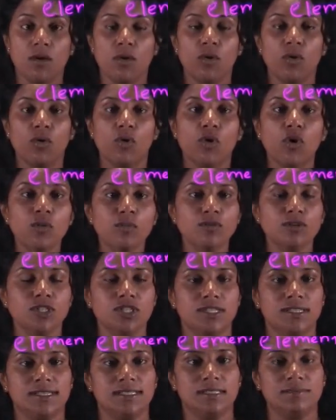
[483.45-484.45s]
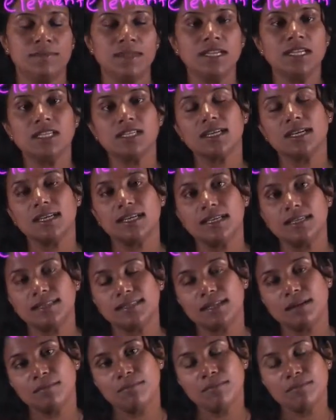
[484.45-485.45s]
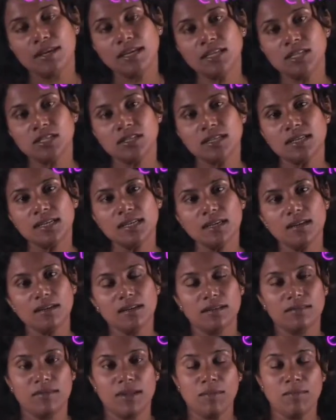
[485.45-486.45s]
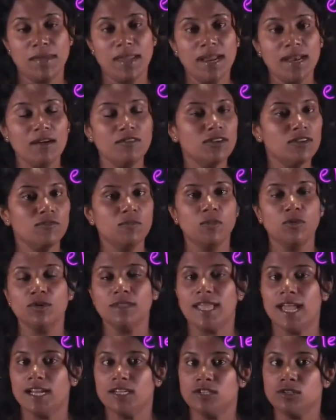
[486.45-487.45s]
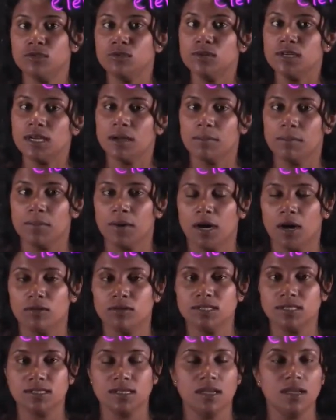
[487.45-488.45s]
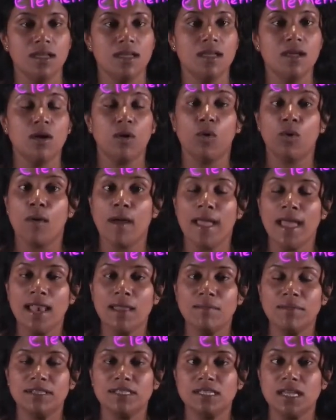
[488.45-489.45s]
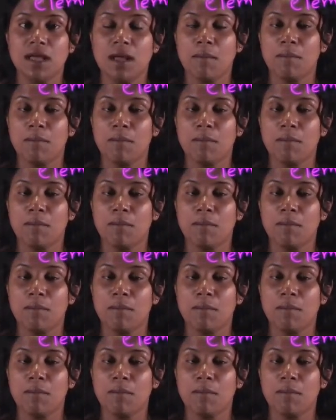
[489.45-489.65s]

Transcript: Homogeneous mixture is a mixture that made out of more than two compounds or elements,